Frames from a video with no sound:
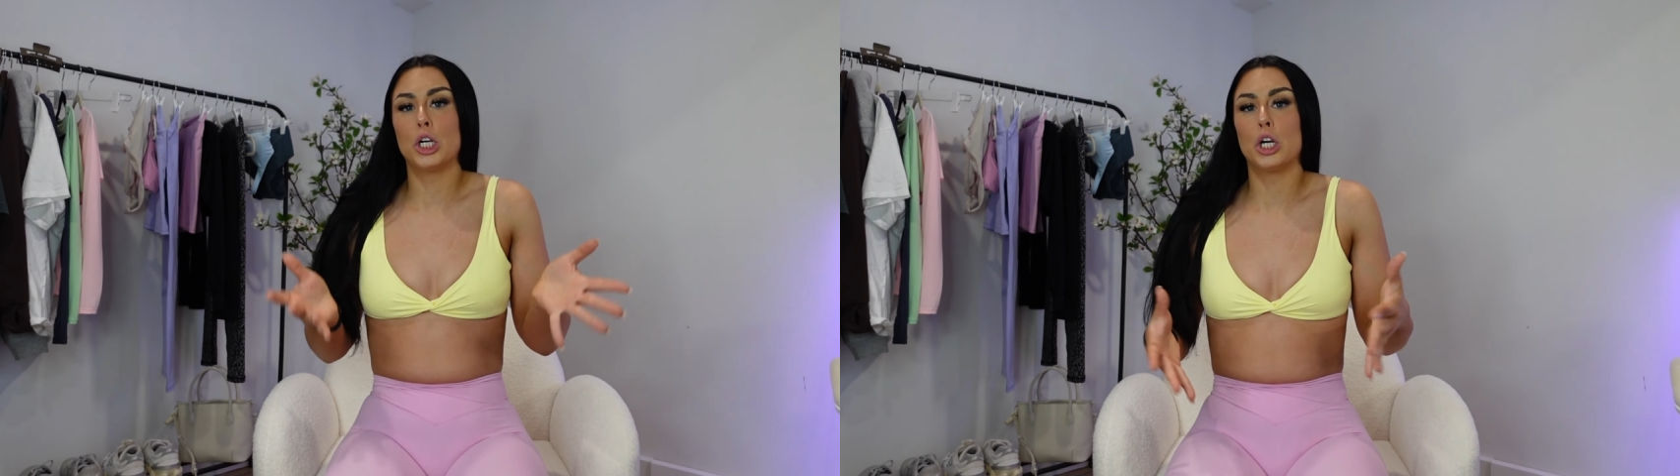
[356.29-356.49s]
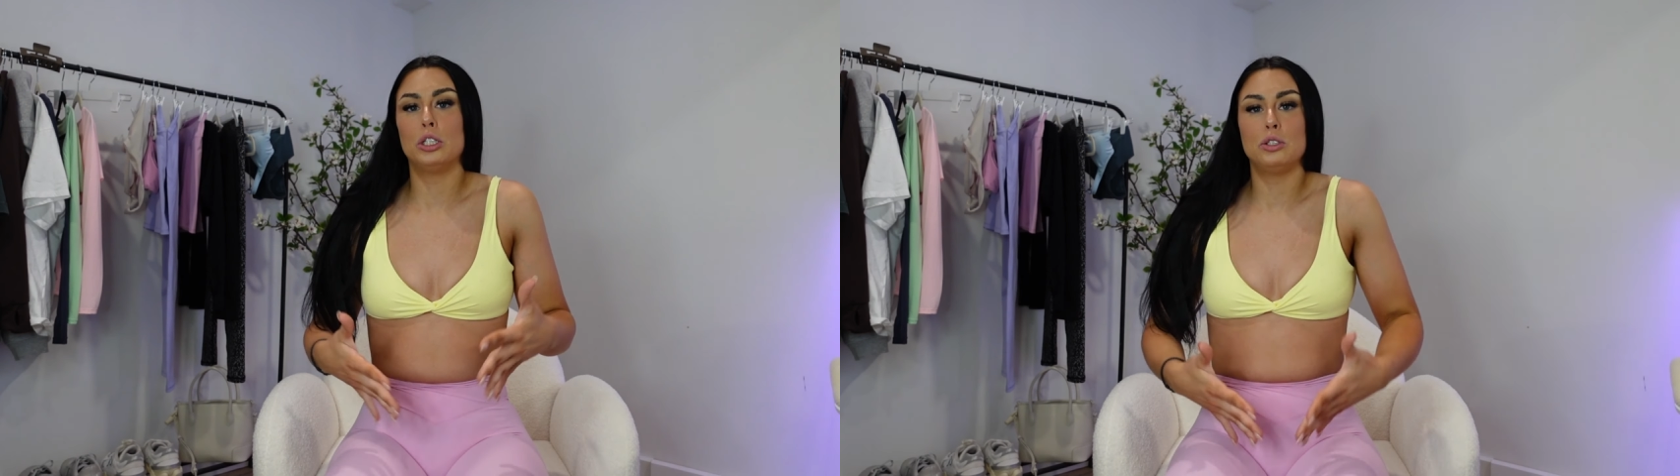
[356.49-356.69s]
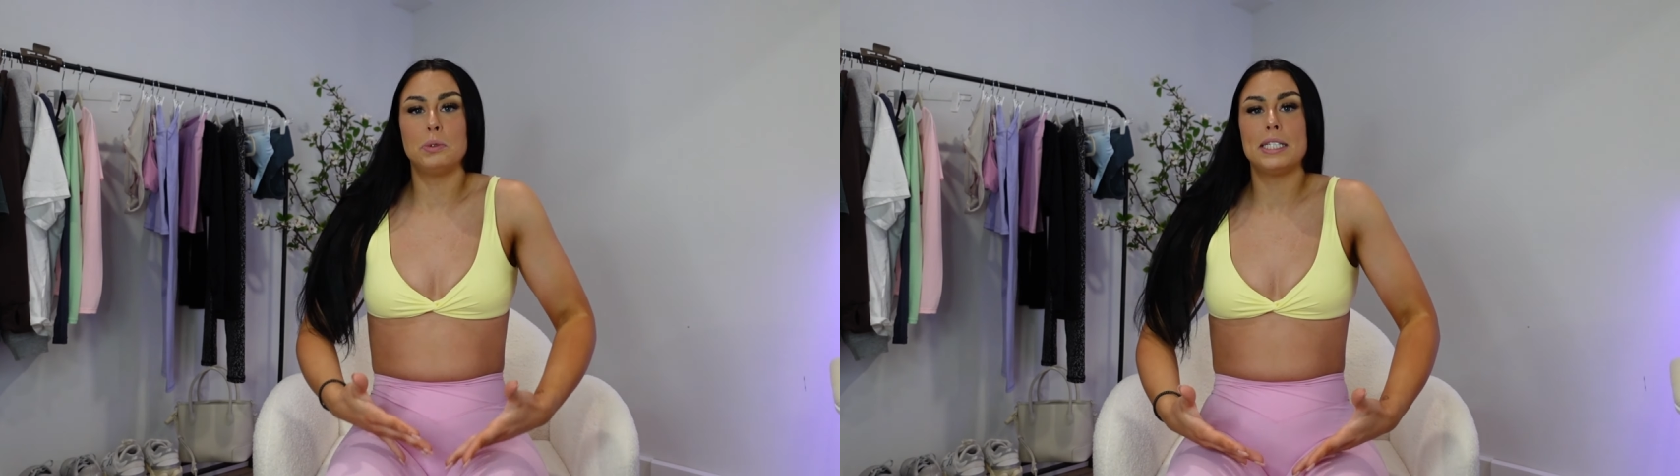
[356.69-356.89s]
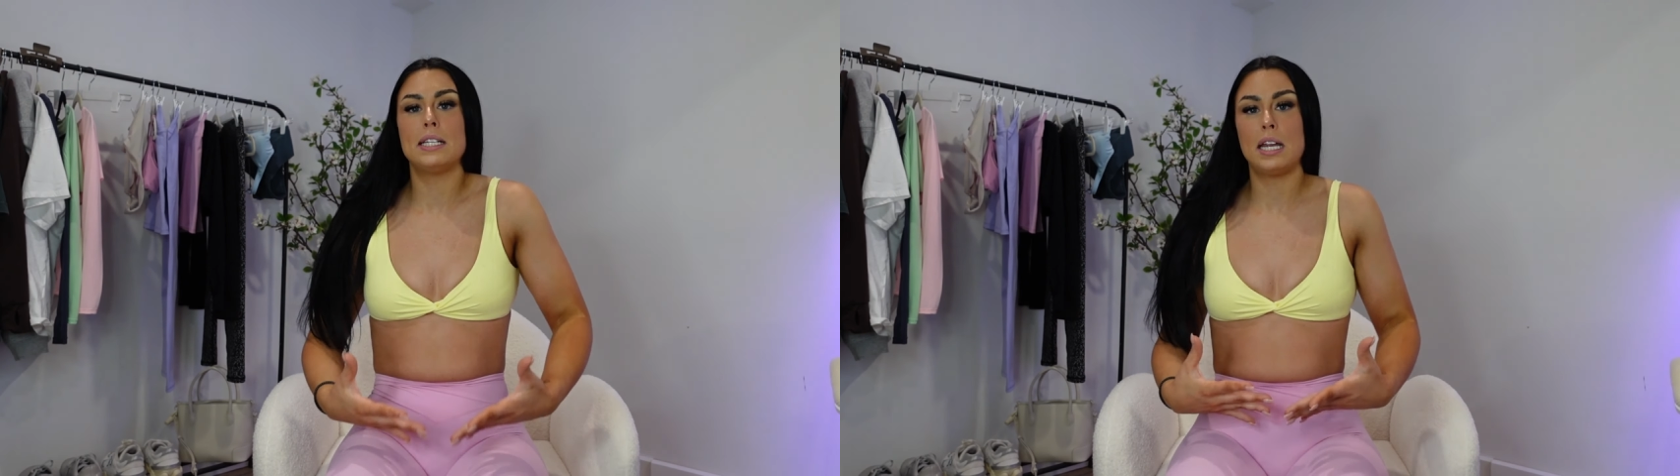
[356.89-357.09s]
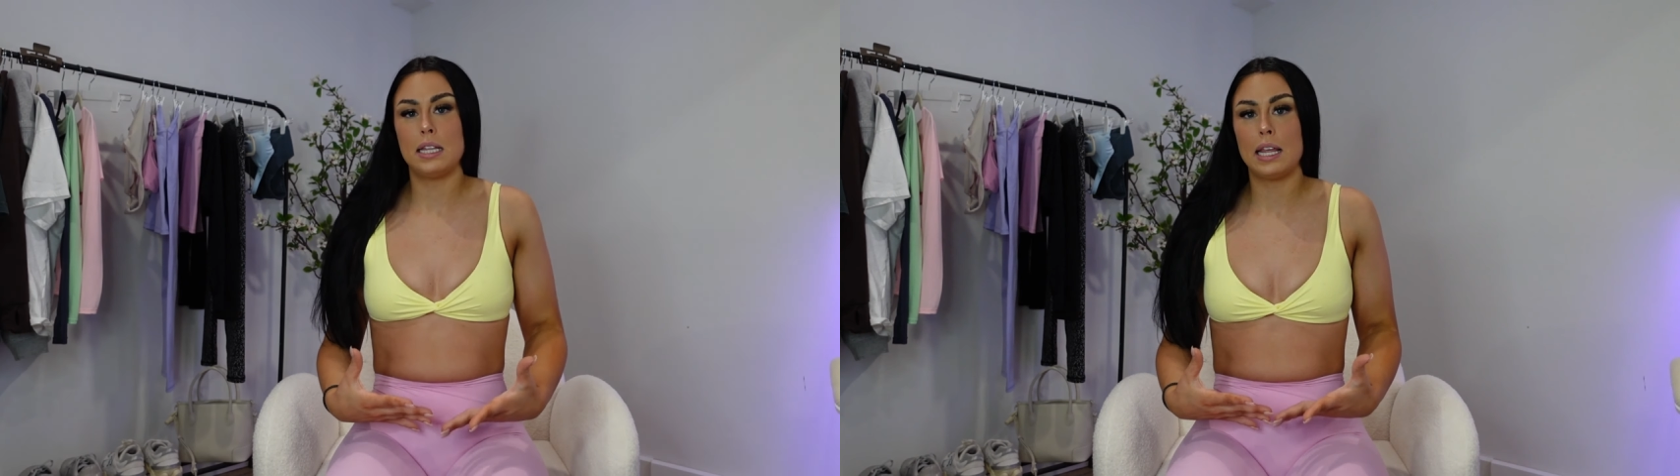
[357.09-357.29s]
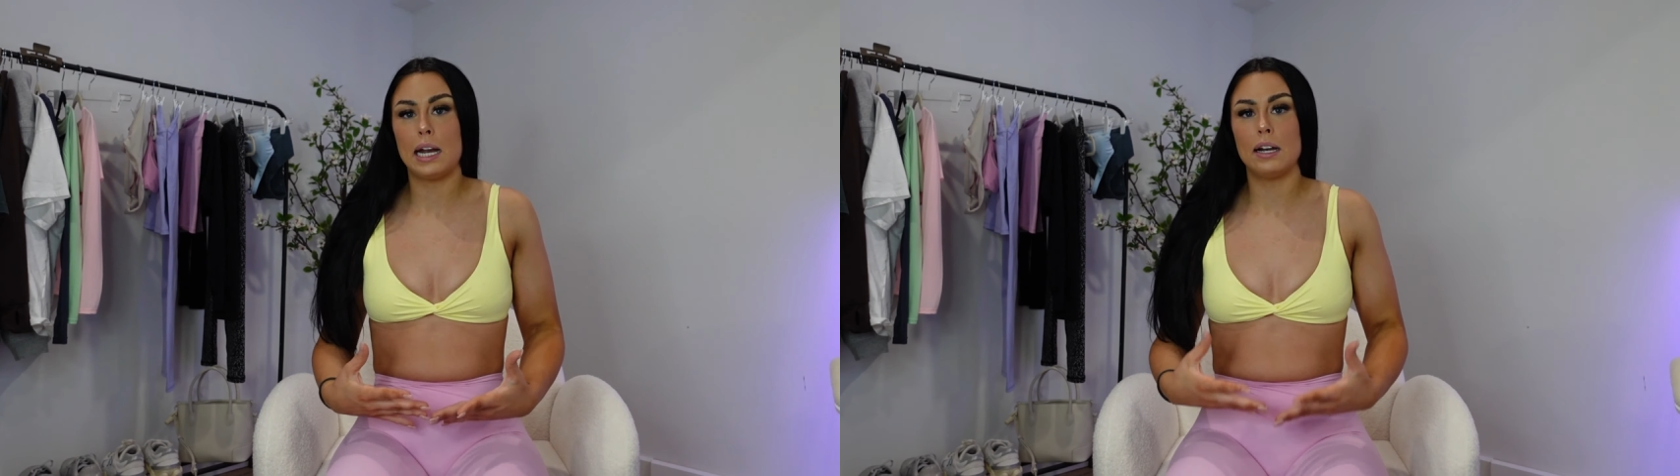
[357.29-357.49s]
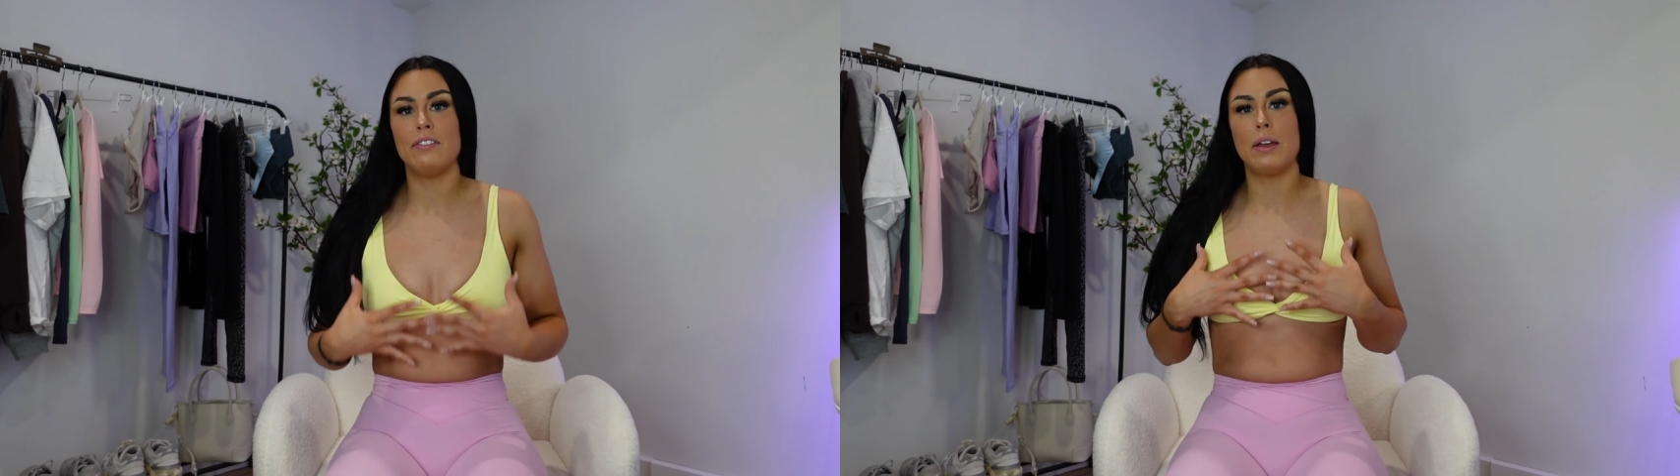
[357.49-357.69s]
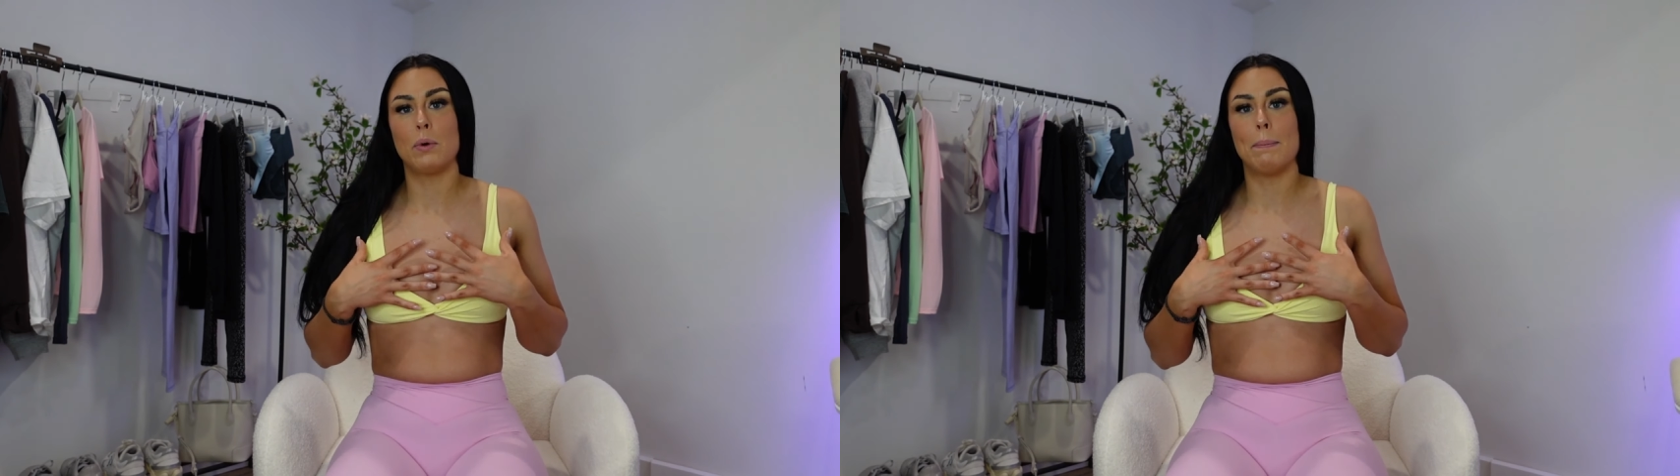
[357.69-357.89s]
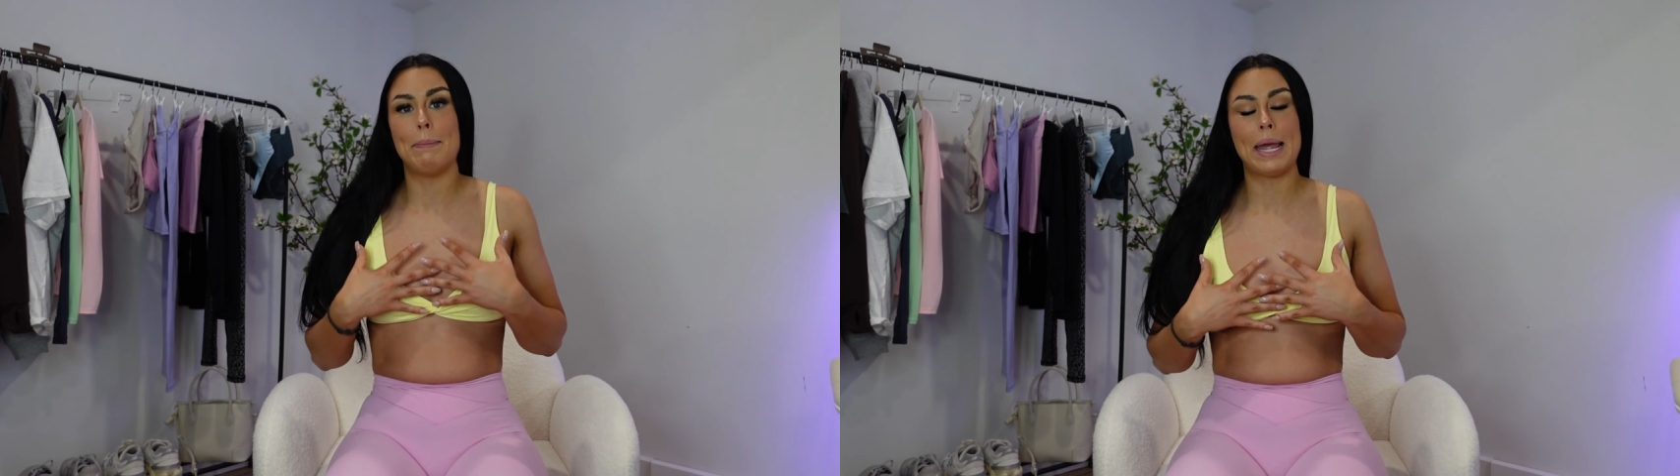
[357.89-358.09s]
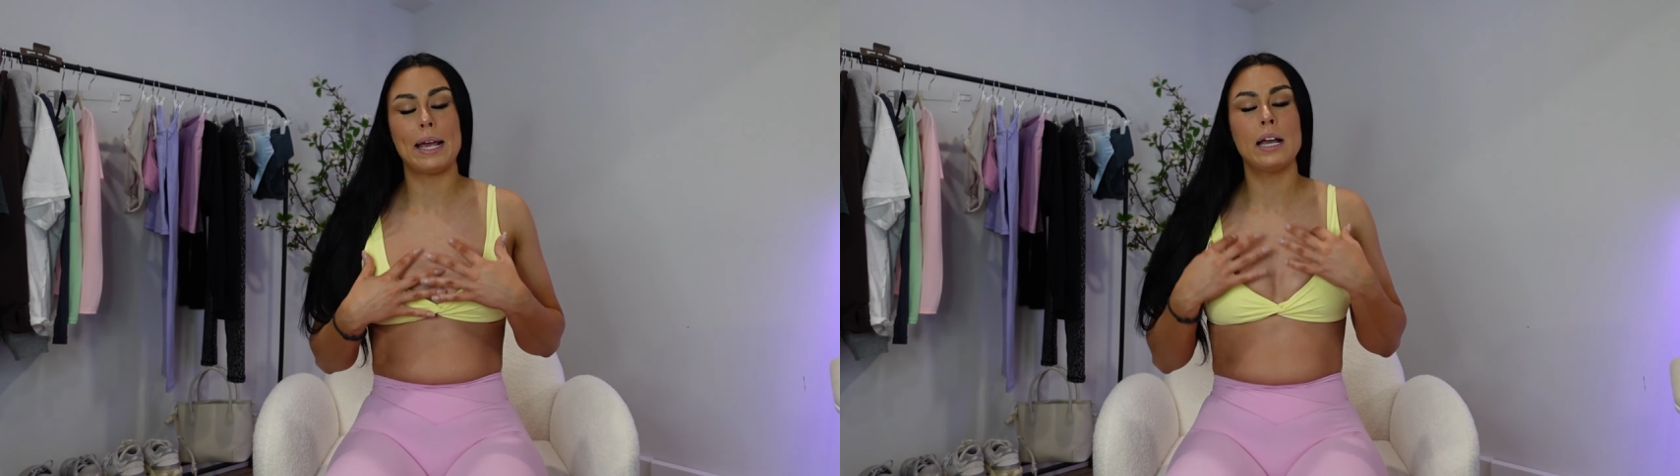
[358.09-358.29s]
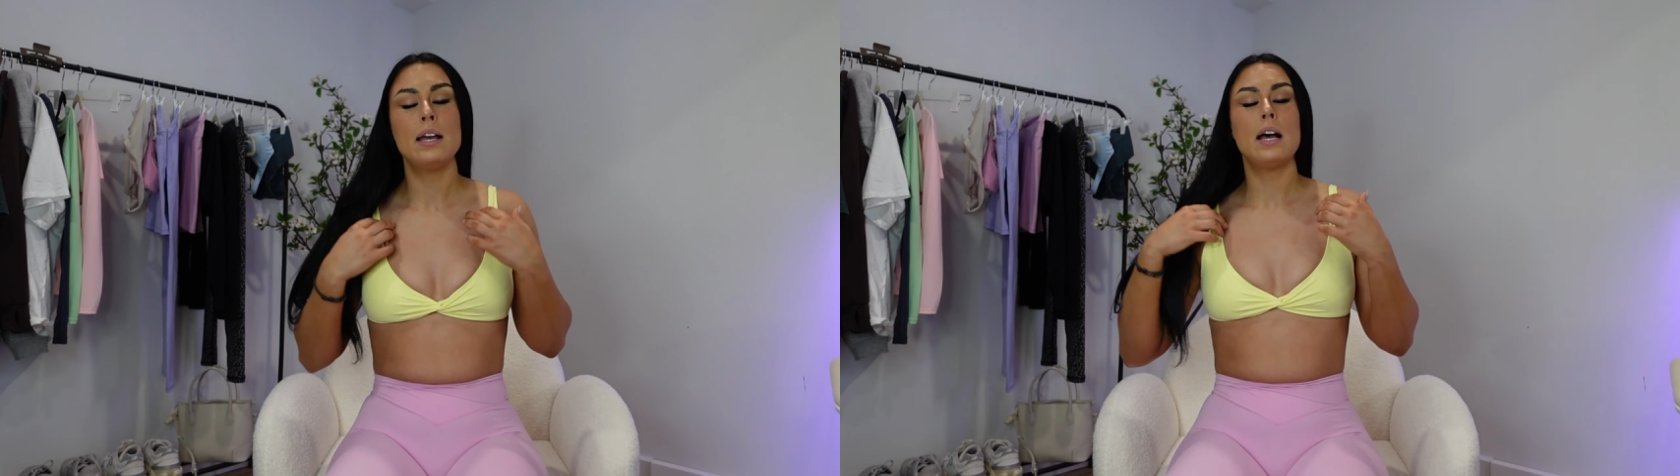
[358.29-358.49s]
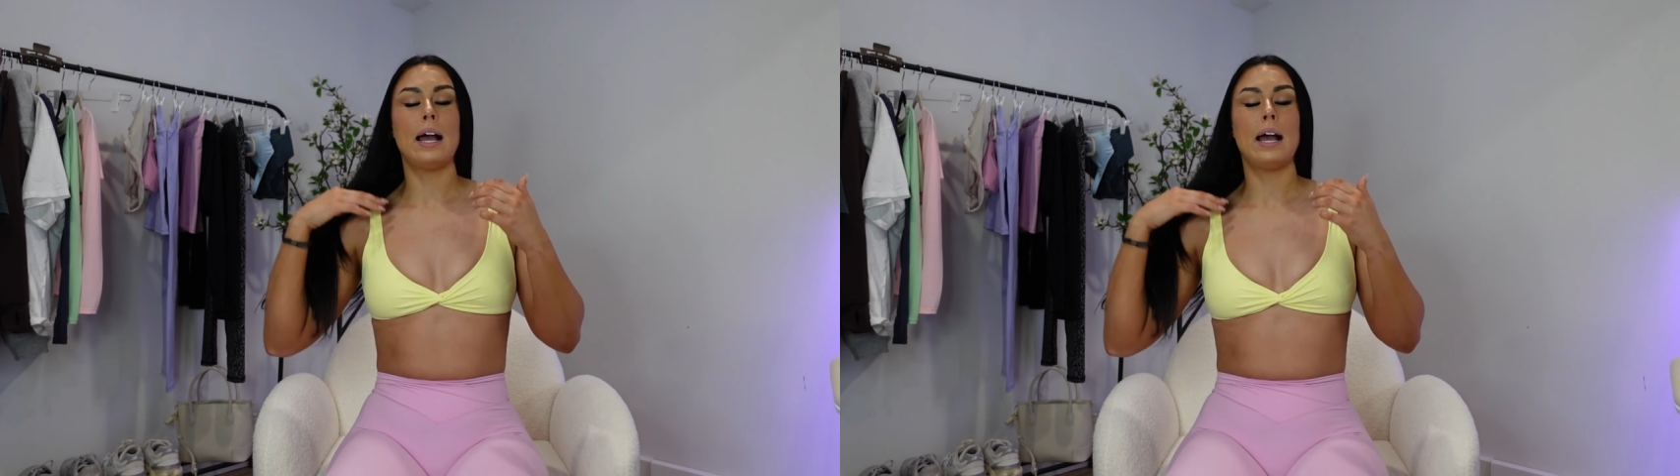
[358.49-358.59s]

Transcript: girls would stay in there if they were big.